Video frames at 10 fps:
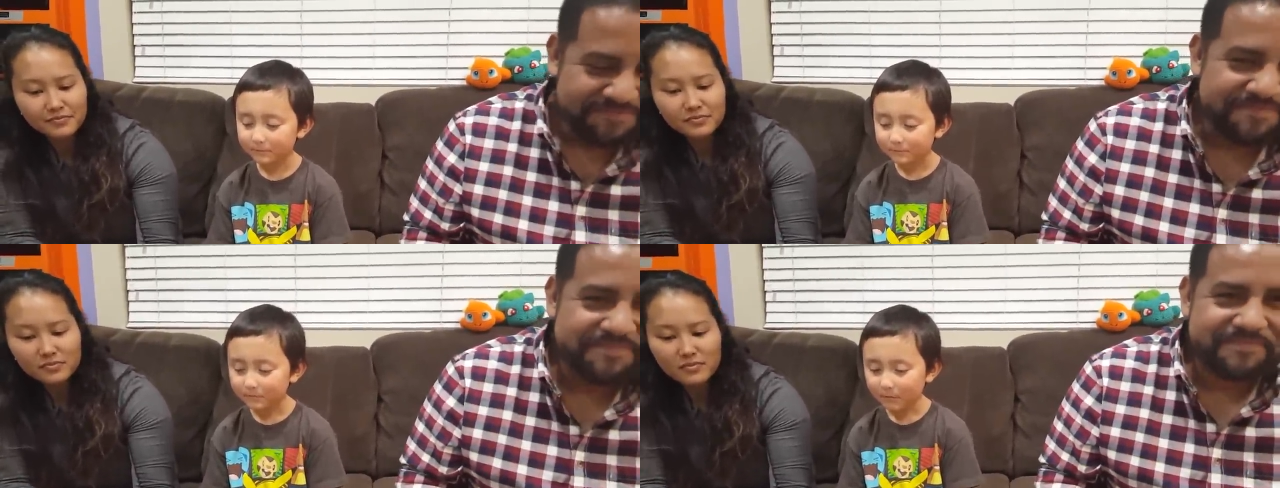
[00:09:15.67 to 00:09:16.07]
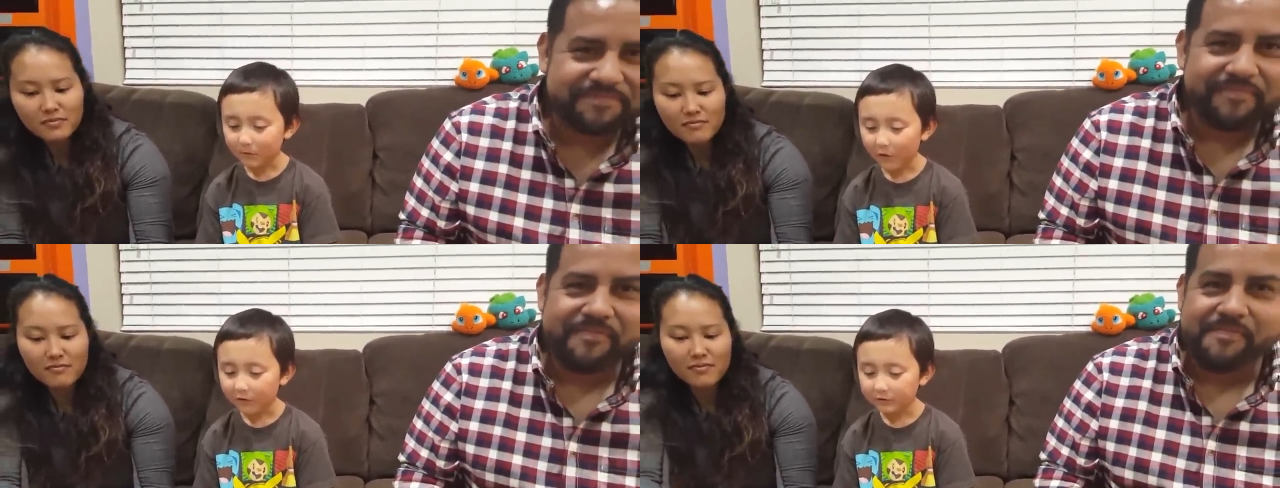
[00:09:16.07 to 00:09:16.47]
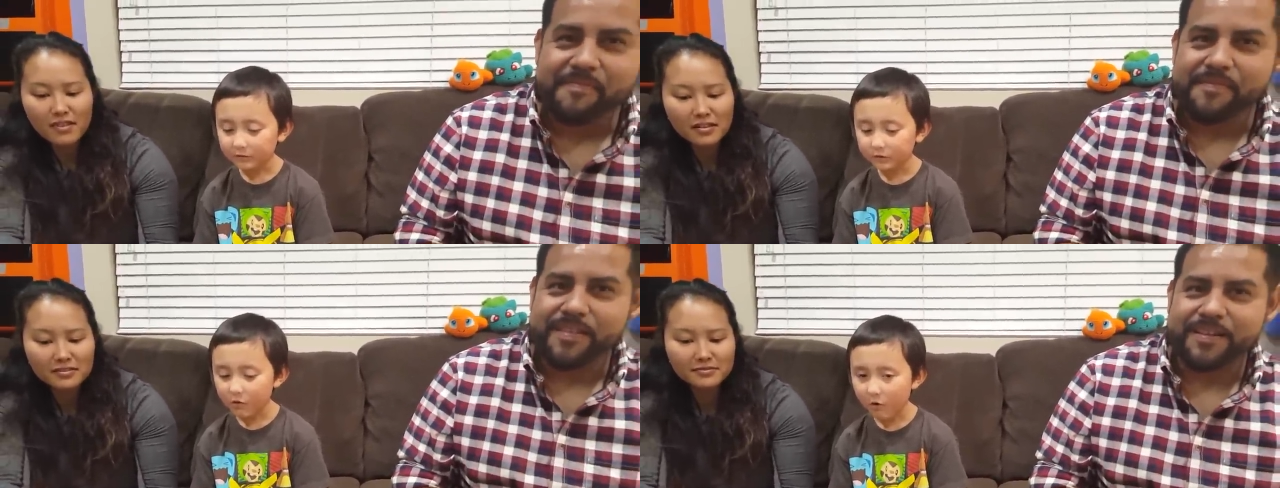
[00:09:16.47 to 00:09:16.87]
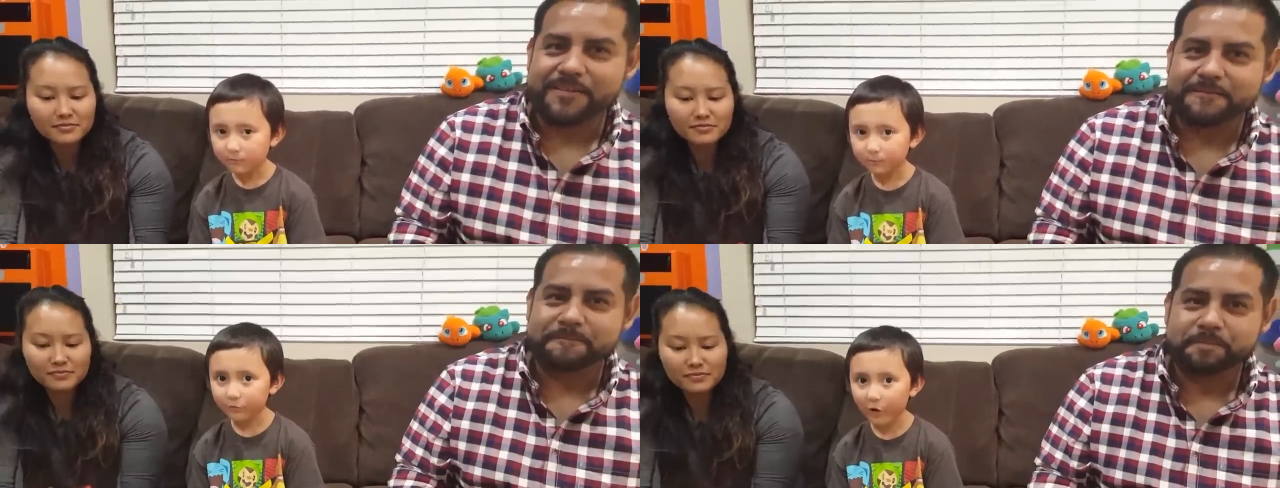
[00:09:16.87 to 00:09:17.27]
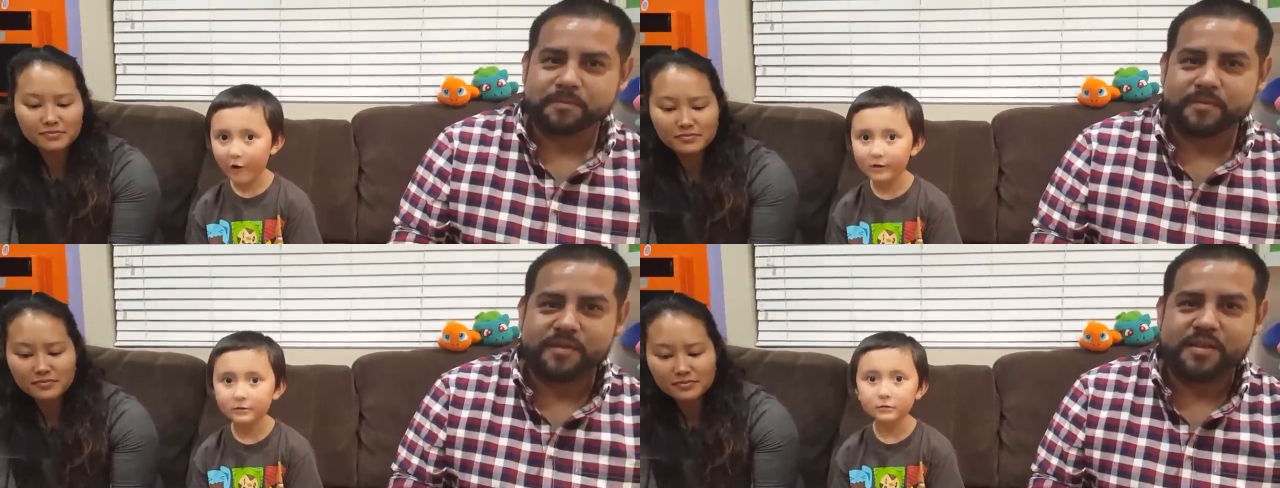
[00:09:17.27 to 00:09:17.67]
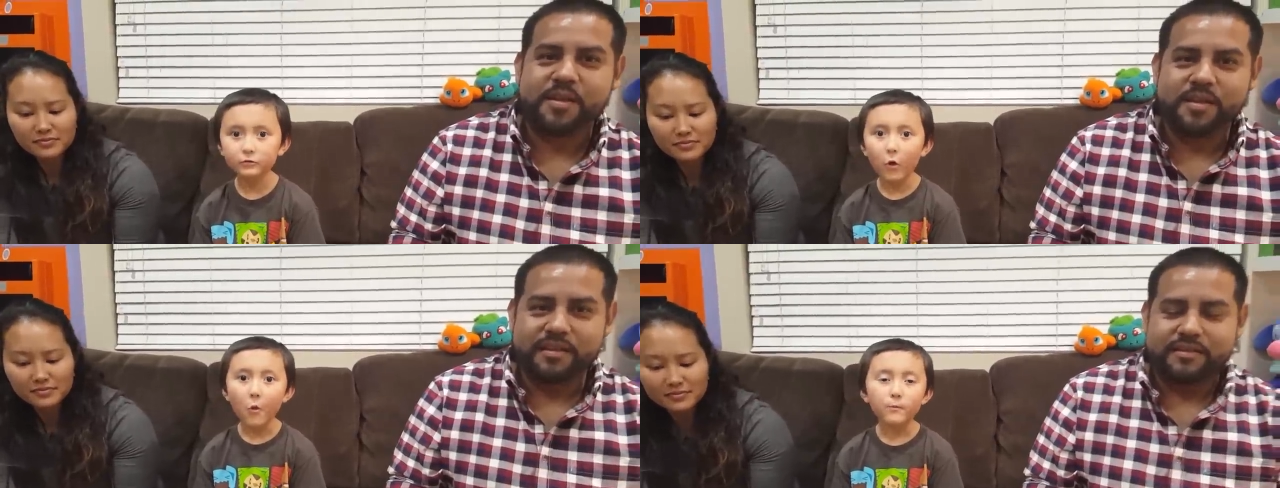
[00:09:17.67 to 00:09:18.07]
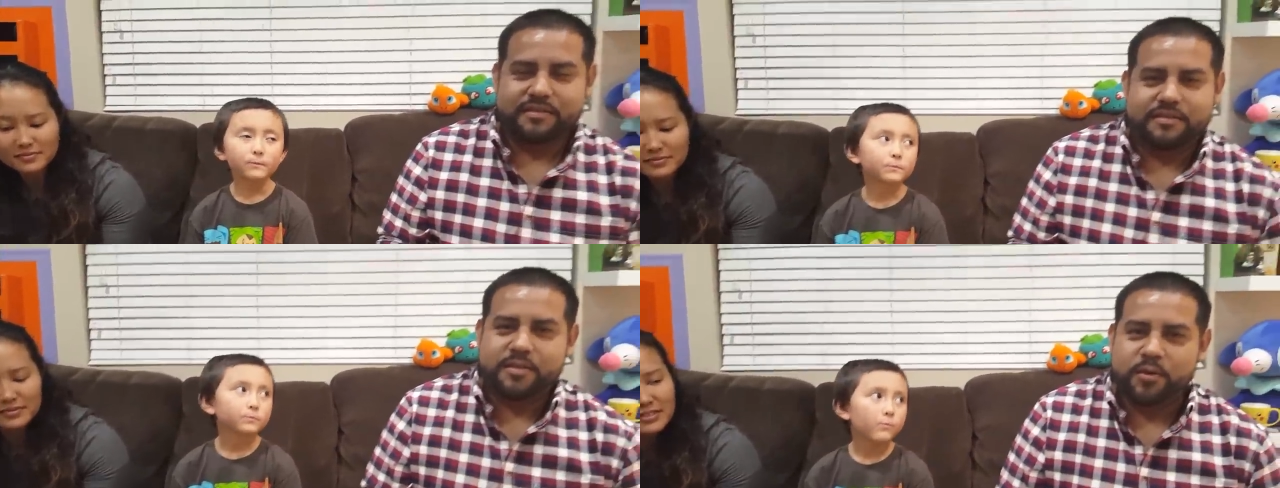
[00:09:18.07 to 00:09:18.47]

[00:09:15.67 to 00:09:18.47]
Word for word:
Speaker 1: All right, so how do you say, do you know how to say good in Japanese?